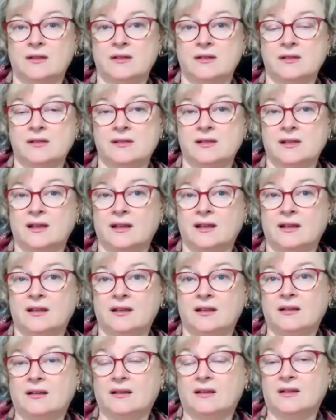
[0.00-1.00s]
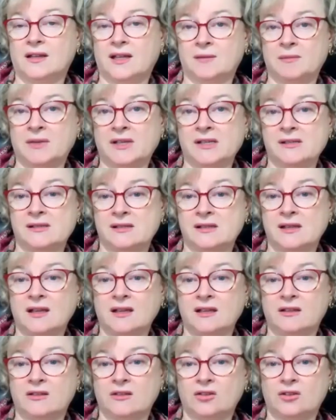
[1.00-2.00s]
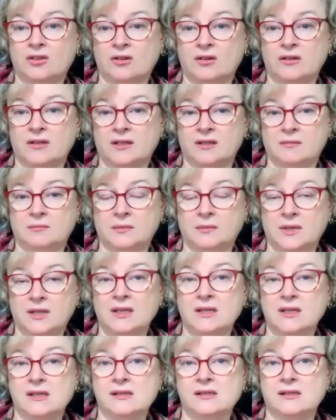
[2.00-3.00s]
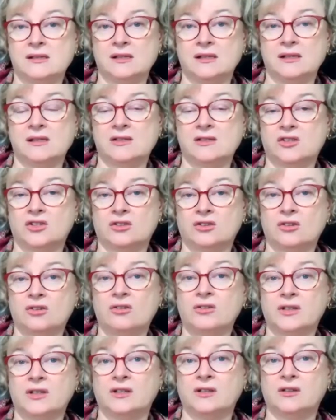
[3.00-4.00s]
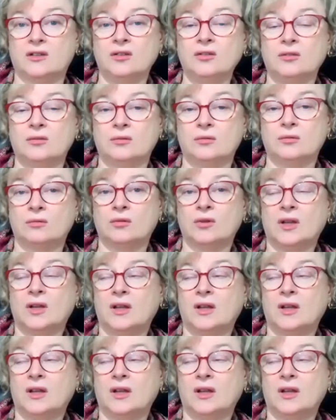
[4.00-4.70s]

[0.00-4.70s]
to say, namaste, the God in me sees the God in you.